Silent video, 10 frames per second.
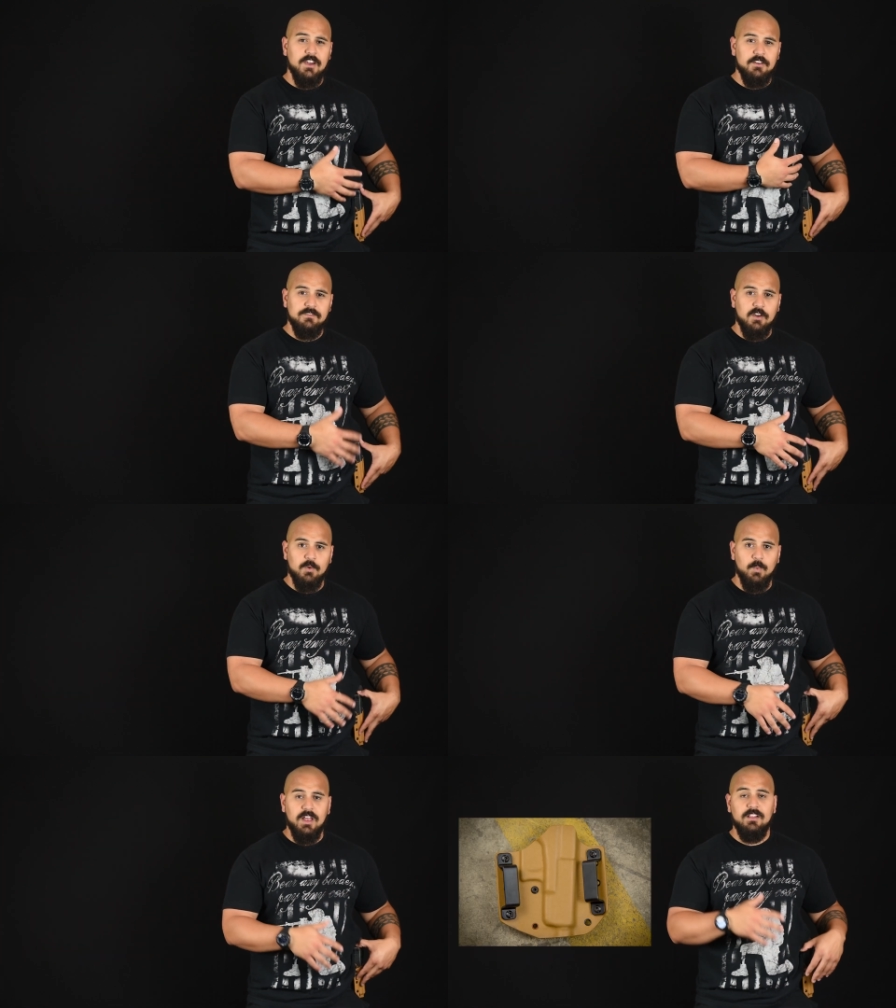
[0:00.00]
very,
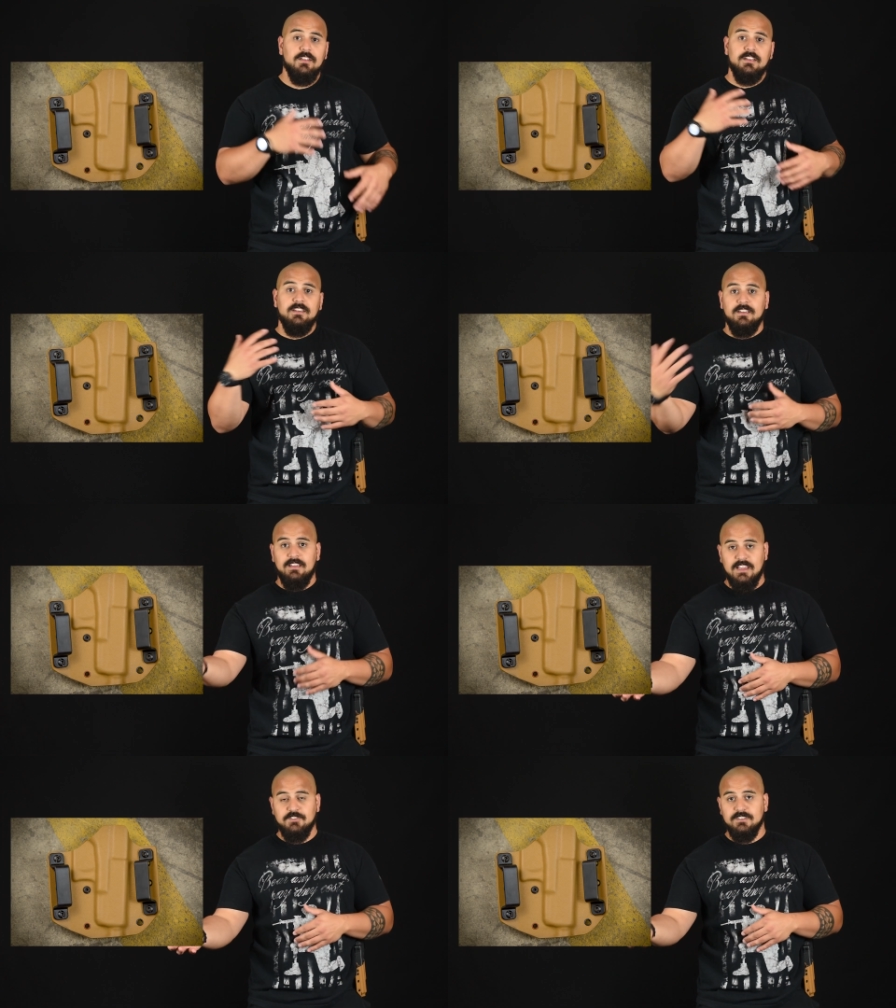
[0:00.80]
very well,
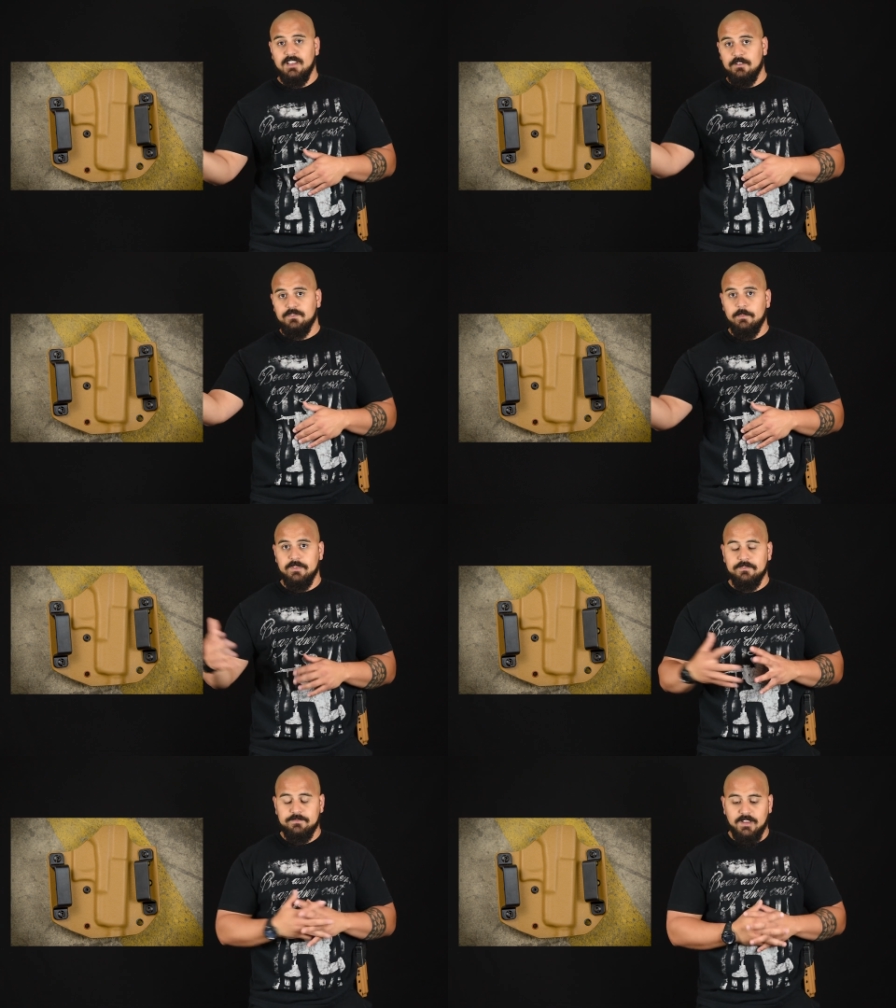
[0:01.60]
as you can tell from
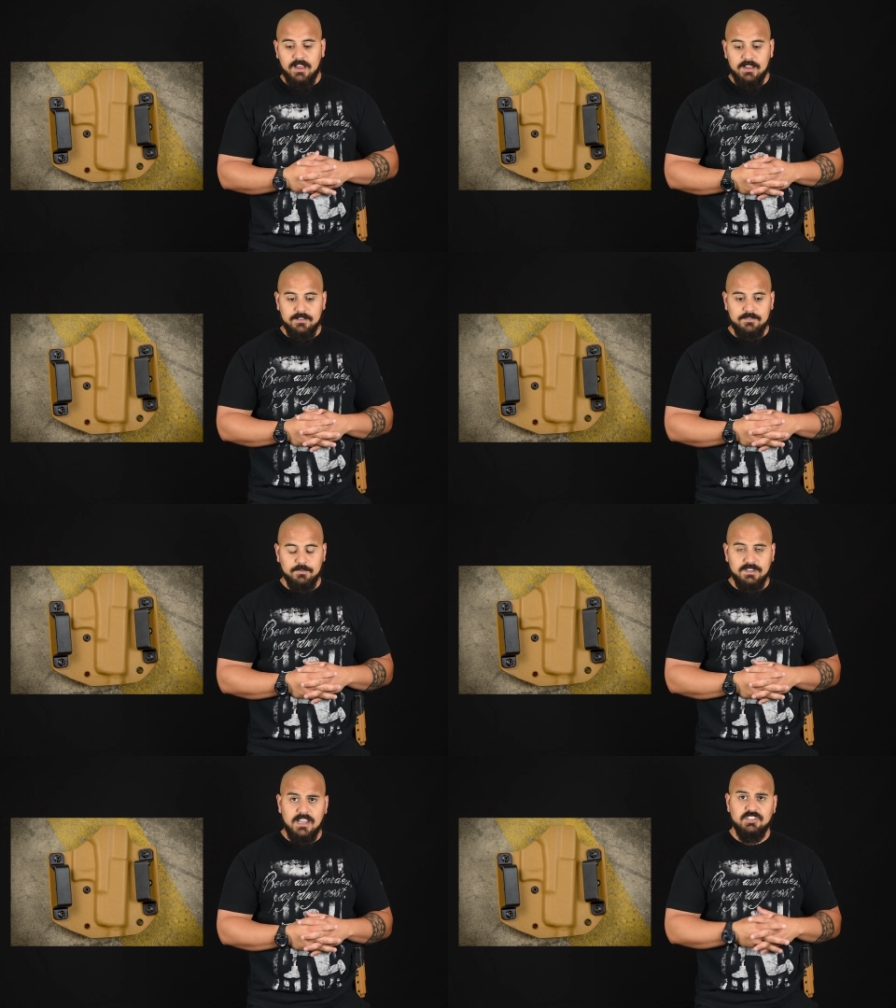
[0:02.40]
the
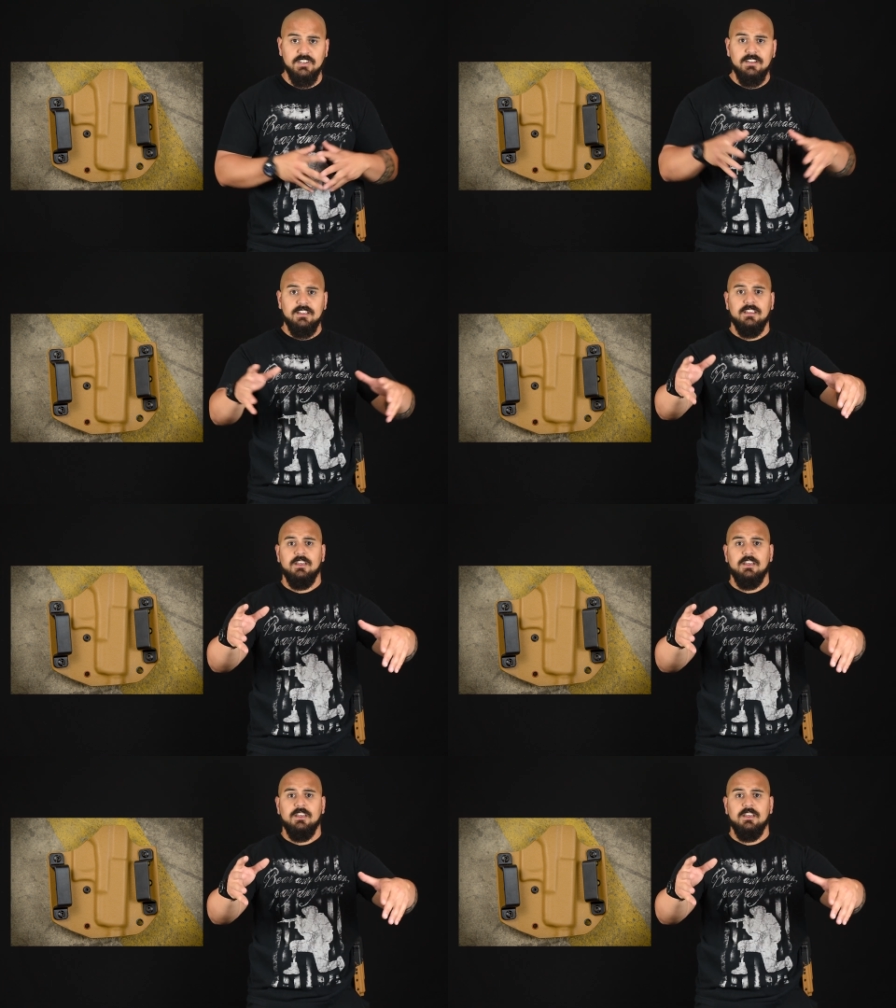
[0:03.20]
retention.